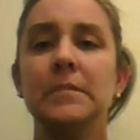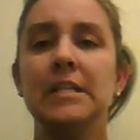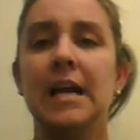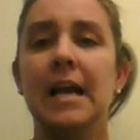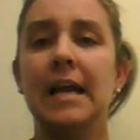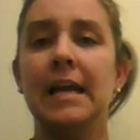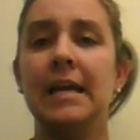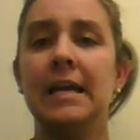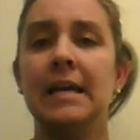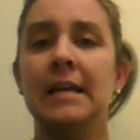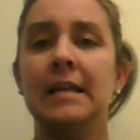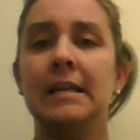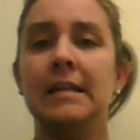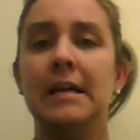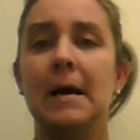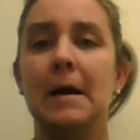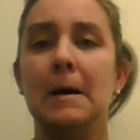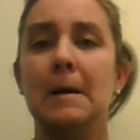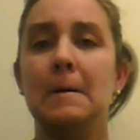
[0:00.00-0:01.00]
And
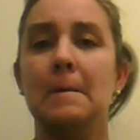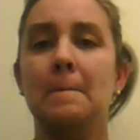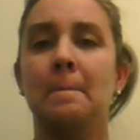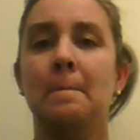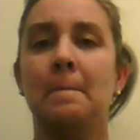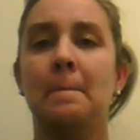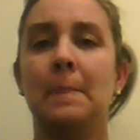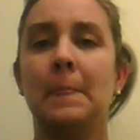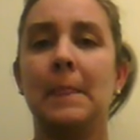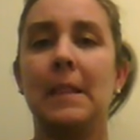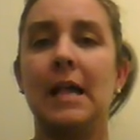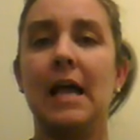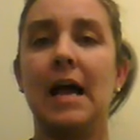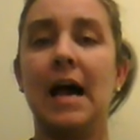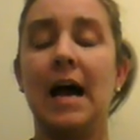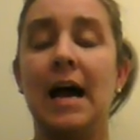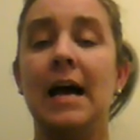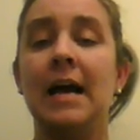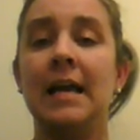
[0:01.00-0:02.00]

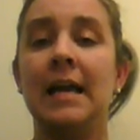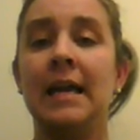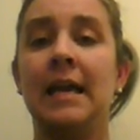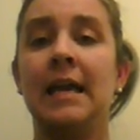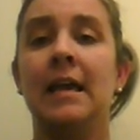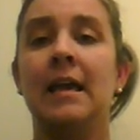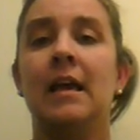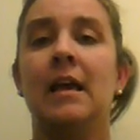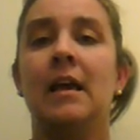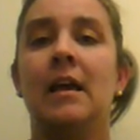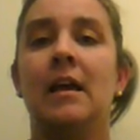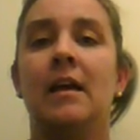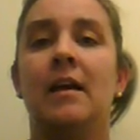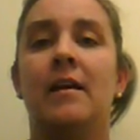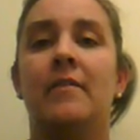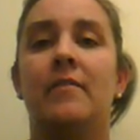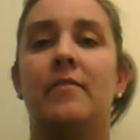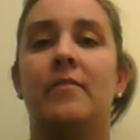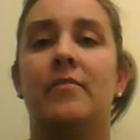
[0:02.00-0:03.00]
I
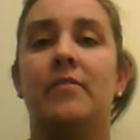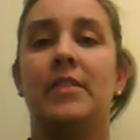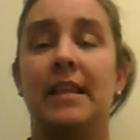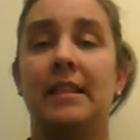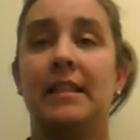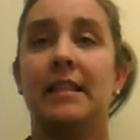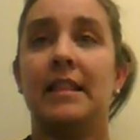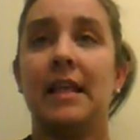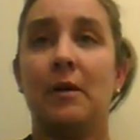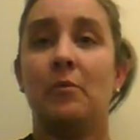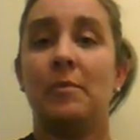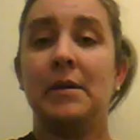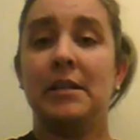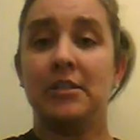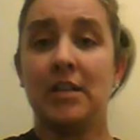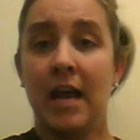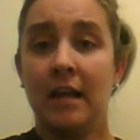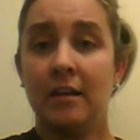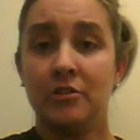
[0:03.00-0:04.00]
think that will be
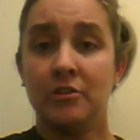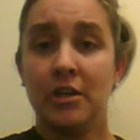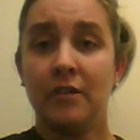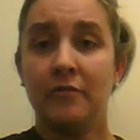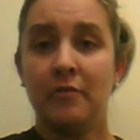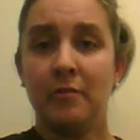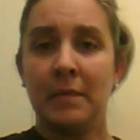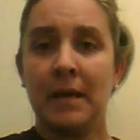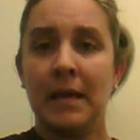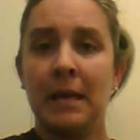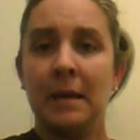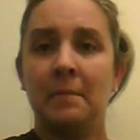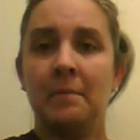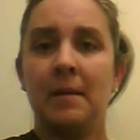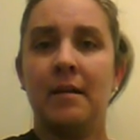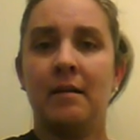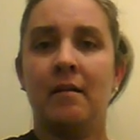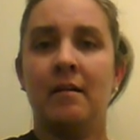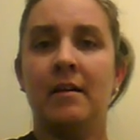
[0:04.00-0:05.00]
challenging for me
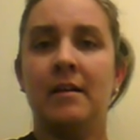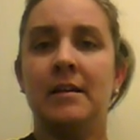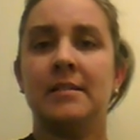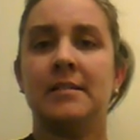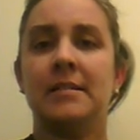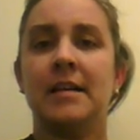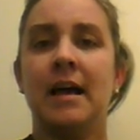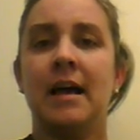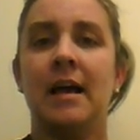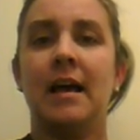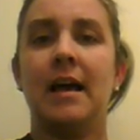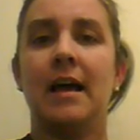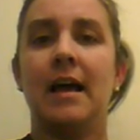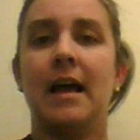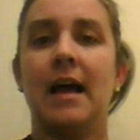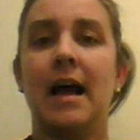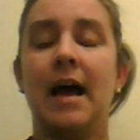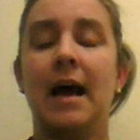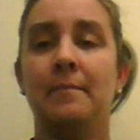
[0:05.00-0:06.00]
because
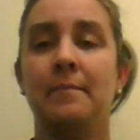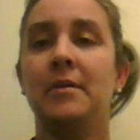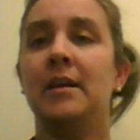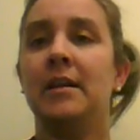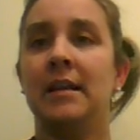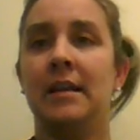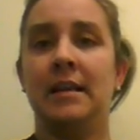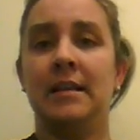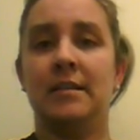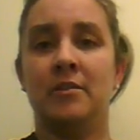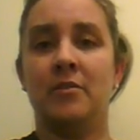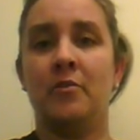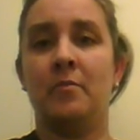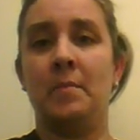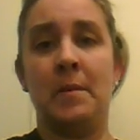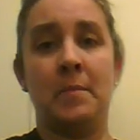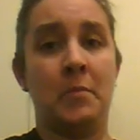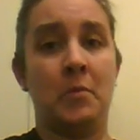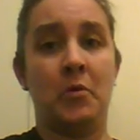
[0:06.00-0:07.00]
I'm going to need to
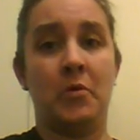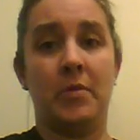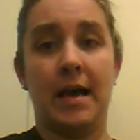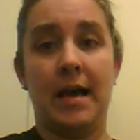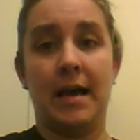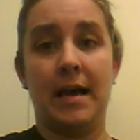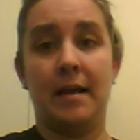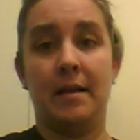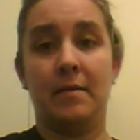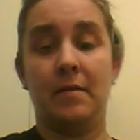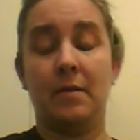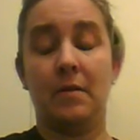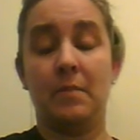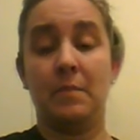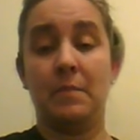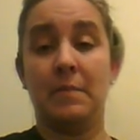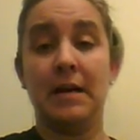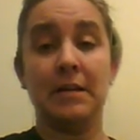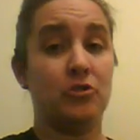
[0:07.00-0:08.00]
remember that
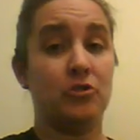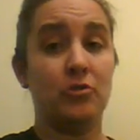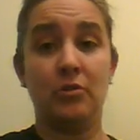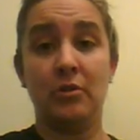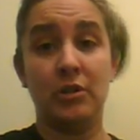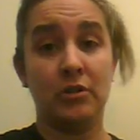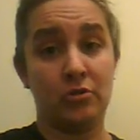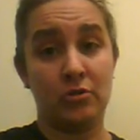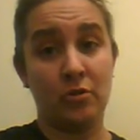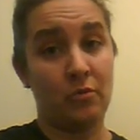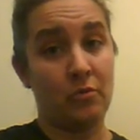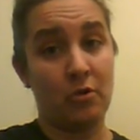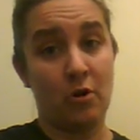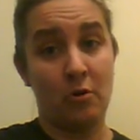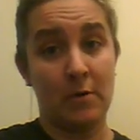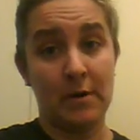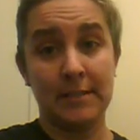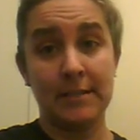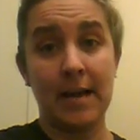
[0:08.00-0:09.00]
my students don't
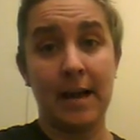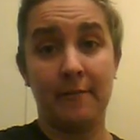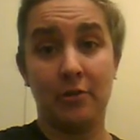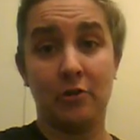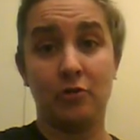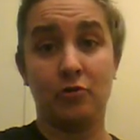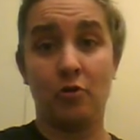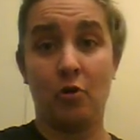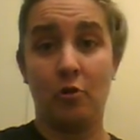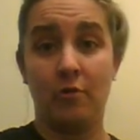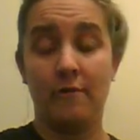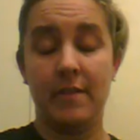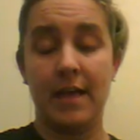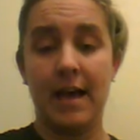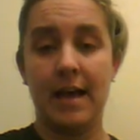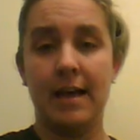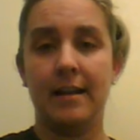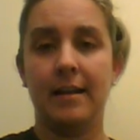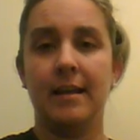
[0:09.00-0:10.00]
always have control of
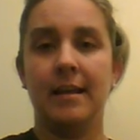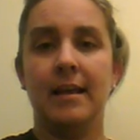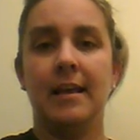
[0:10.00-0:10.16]
that.